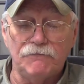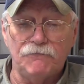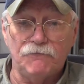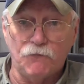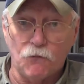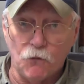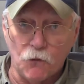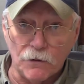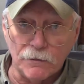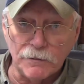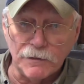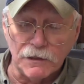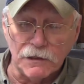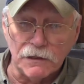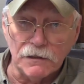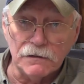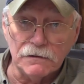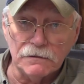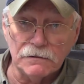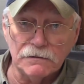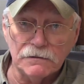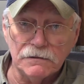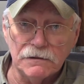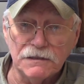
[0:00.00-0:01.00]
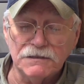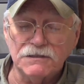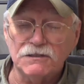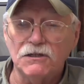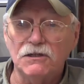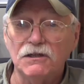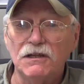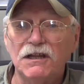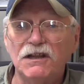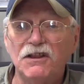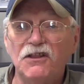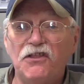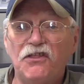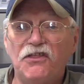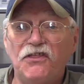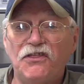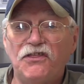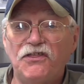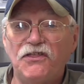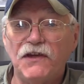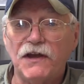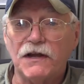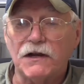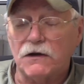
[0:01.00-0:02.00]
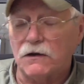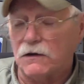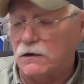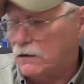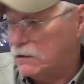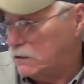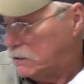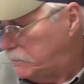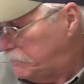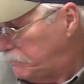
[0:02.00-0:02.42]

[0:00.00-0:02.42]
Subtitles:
formula. It's a little thicker.